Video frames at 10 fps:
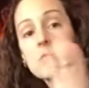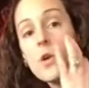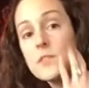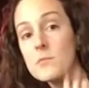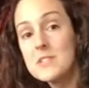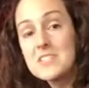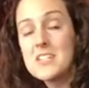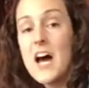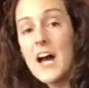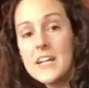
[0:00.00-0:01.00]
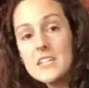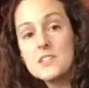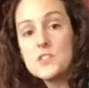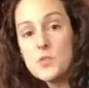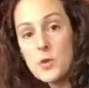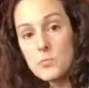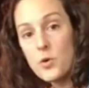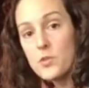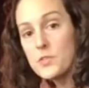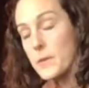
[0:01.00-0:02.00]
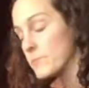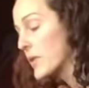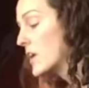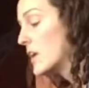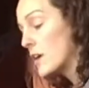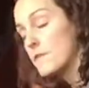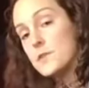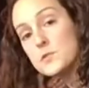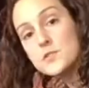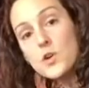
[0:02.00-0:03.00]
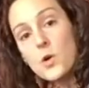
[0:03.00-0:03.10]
you want them as tight as you can pull them. If those